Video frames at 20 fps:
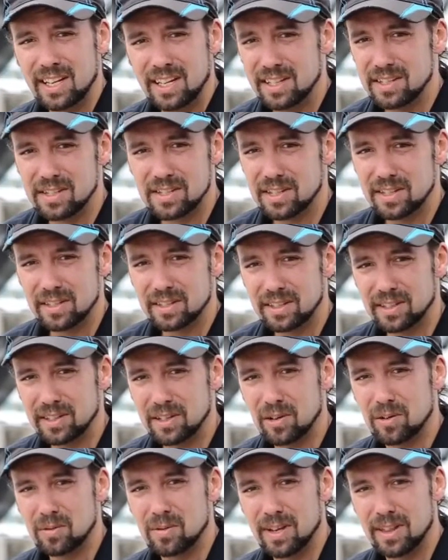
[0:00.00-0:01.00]
is certainly
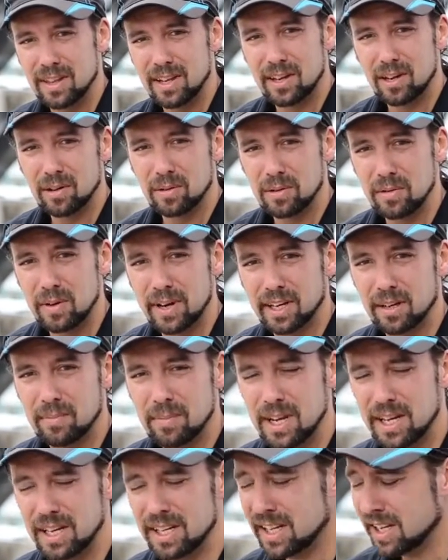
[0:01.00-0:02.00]
not one that I would
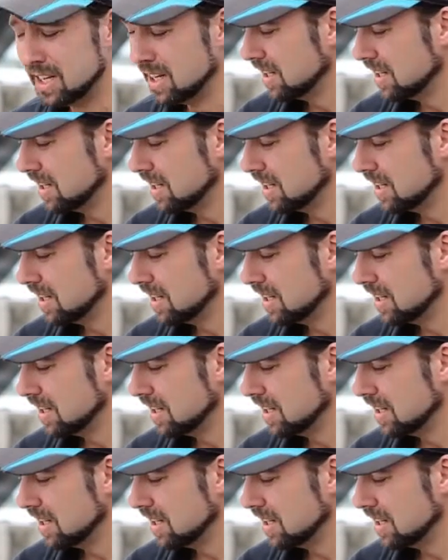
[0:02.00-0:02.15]
recommend.